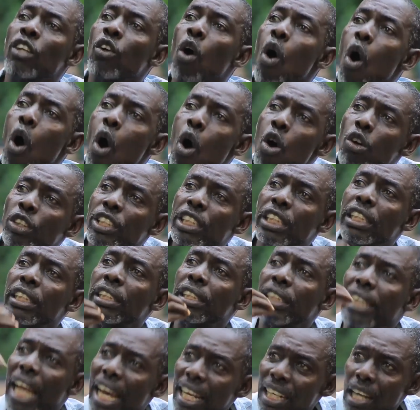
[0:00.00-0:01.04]
And all
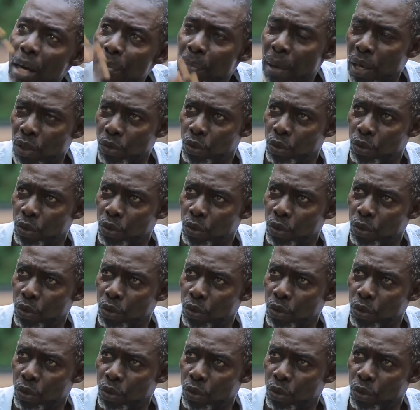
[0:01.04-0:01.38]
she said